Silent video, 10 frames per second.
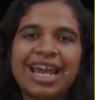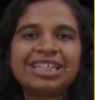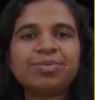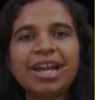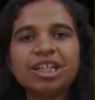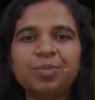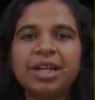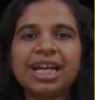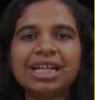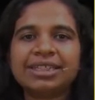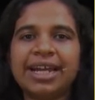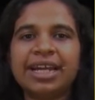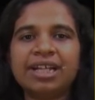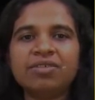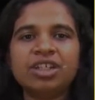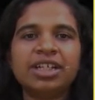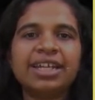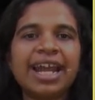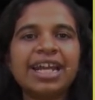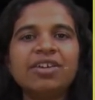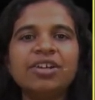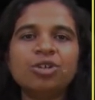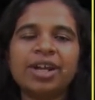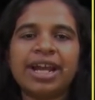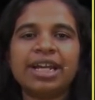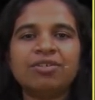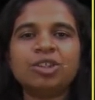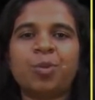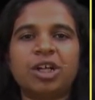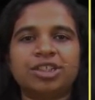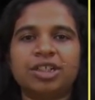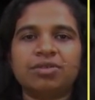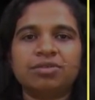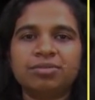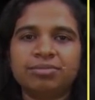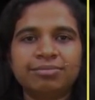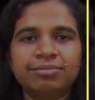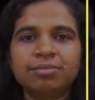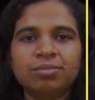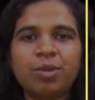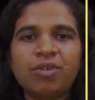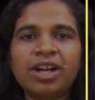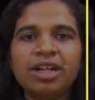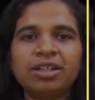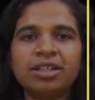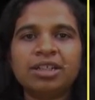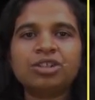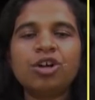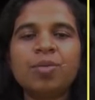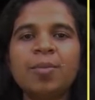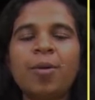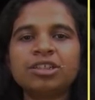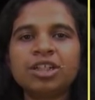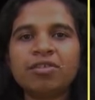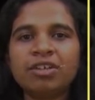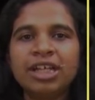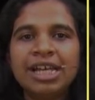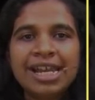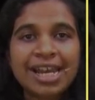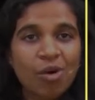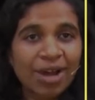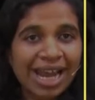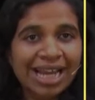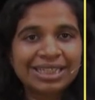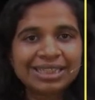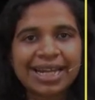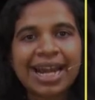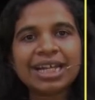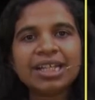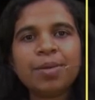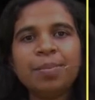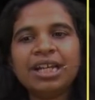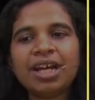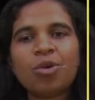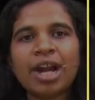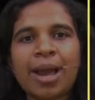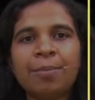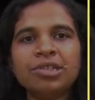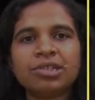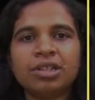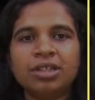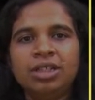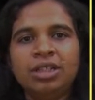X minus beta is negative. Negative into negative is positive. Perfect. It's going to be positive. Now when x is greater than beta, what happens?